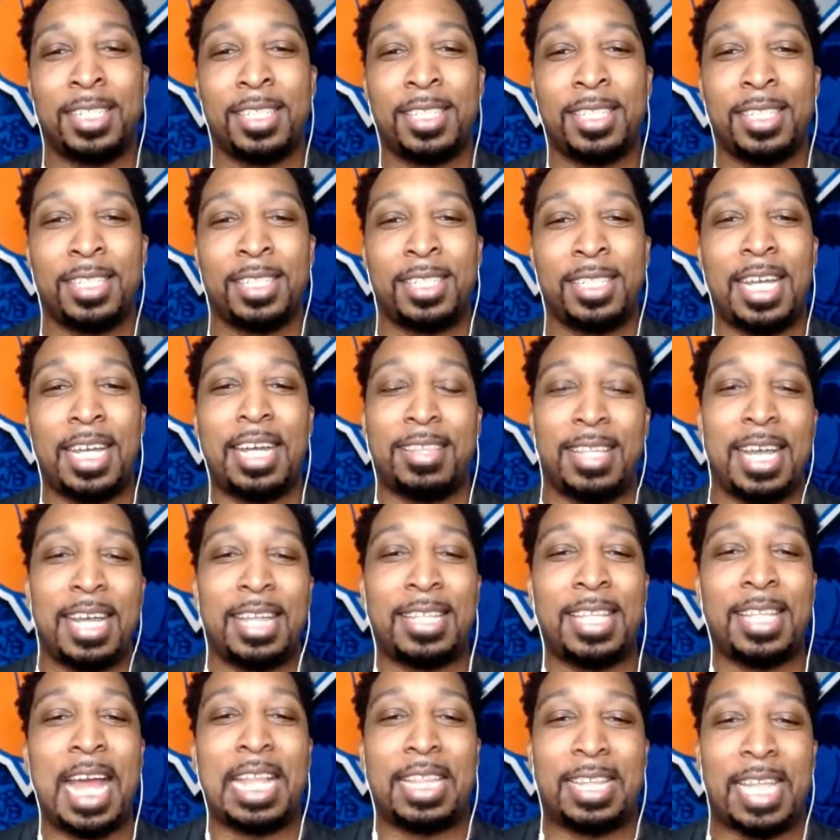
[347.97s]

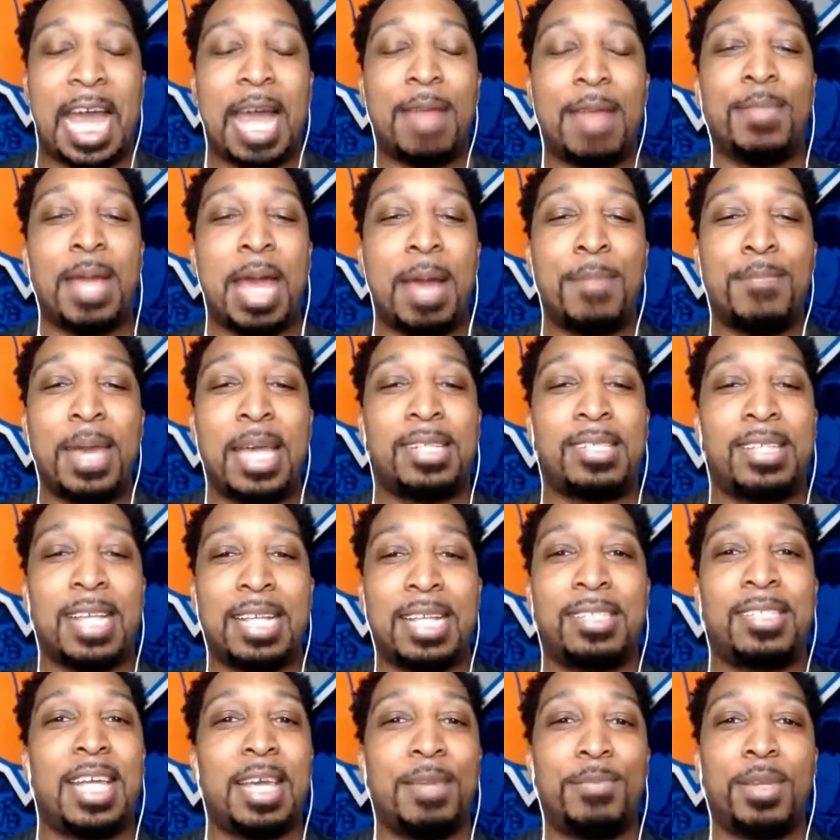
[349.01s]
That makes
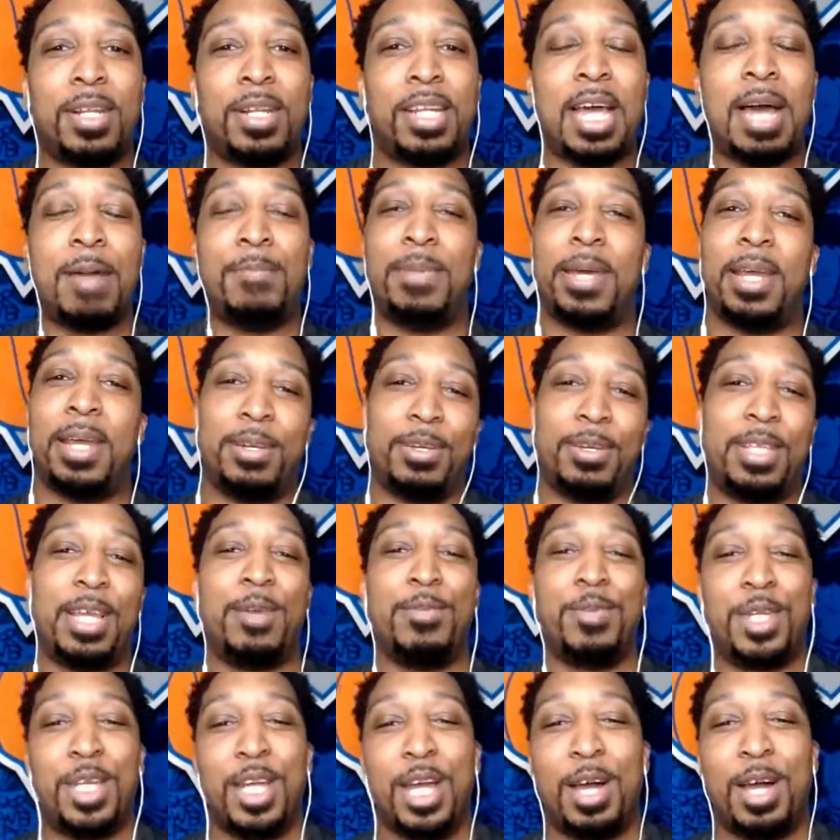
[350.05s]
that statement a lot better.
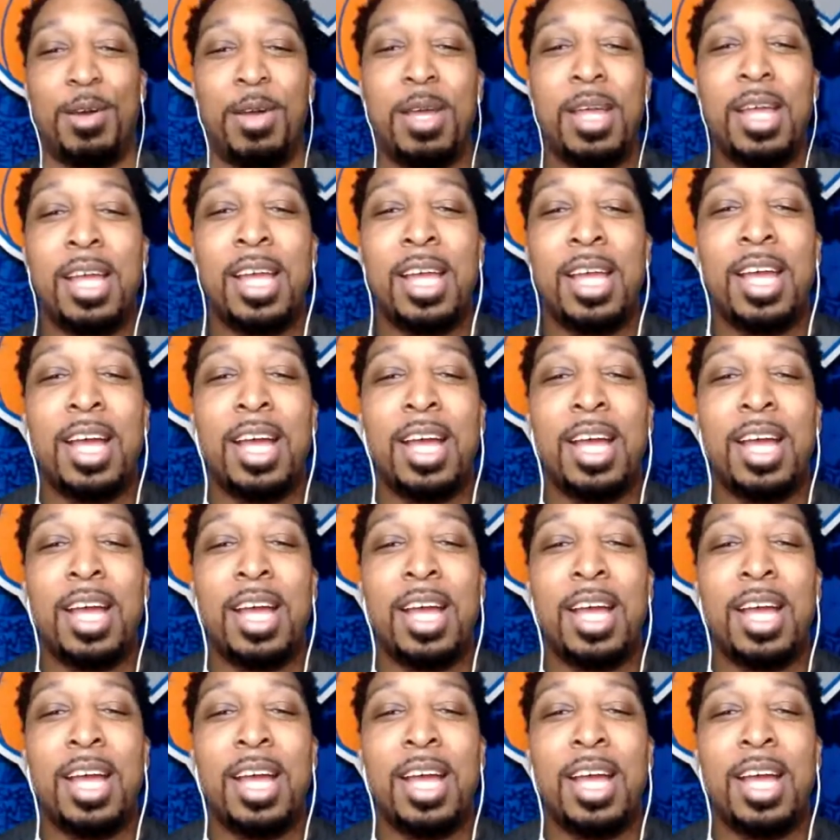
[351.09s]
There we go.